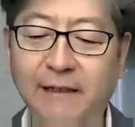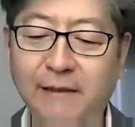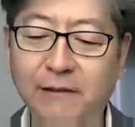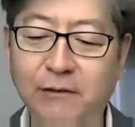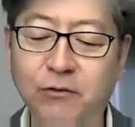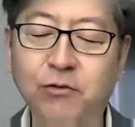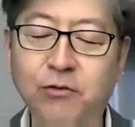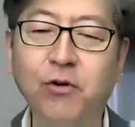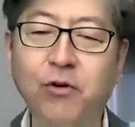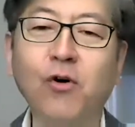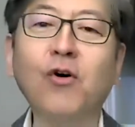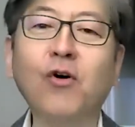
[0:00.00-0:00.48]

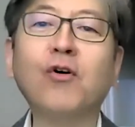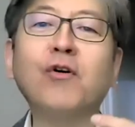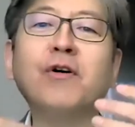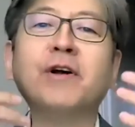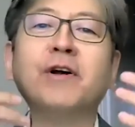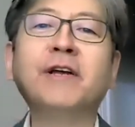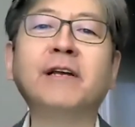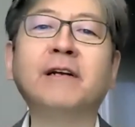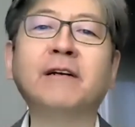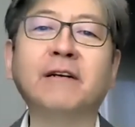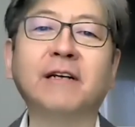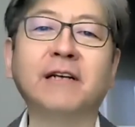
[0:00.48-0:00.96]

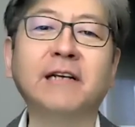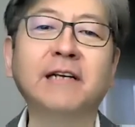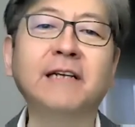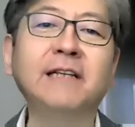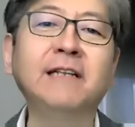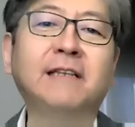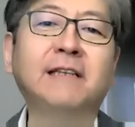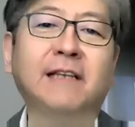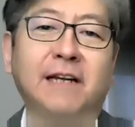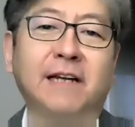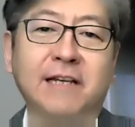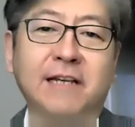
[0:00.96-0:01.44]
growing
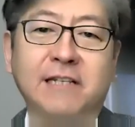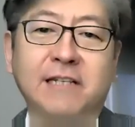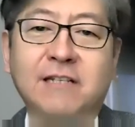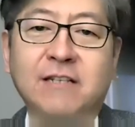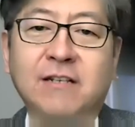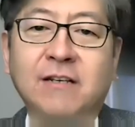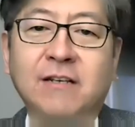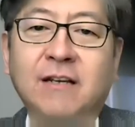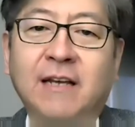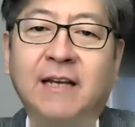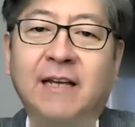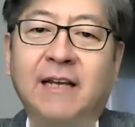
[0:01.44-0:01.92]

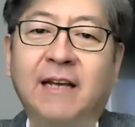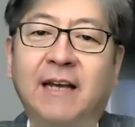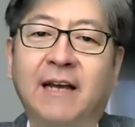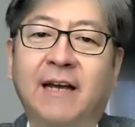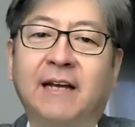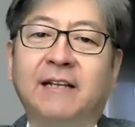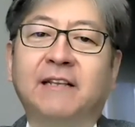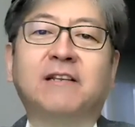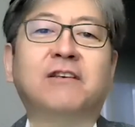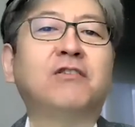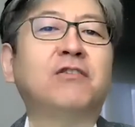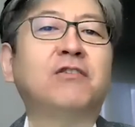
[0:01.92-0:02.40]
interest
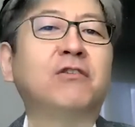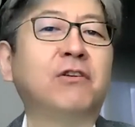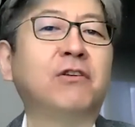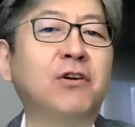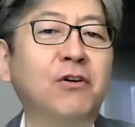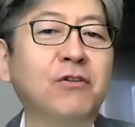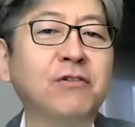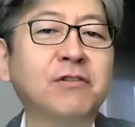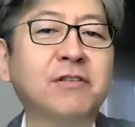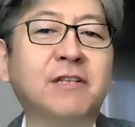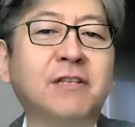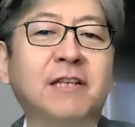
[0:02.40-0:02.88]
and
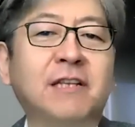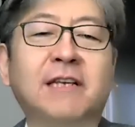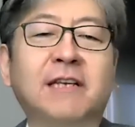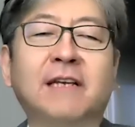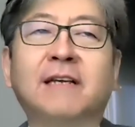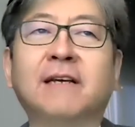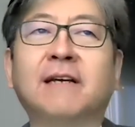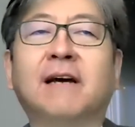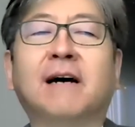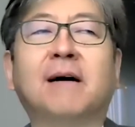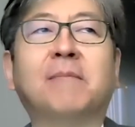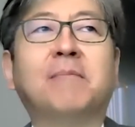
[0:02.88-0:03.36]

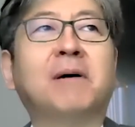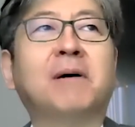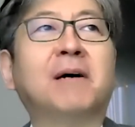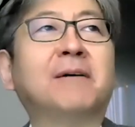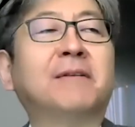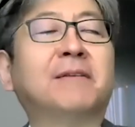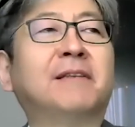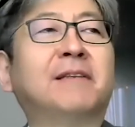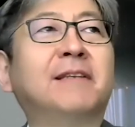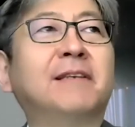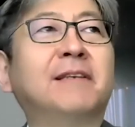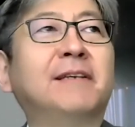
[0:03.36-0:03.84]
curiosity
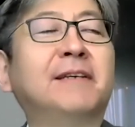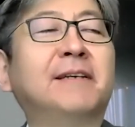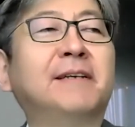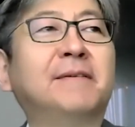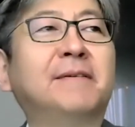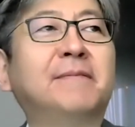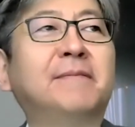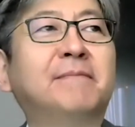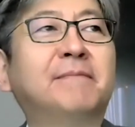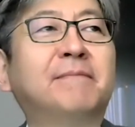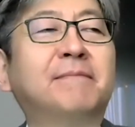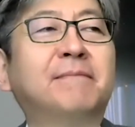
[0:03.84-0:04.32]
about
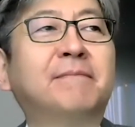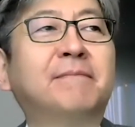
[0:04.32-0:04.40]
the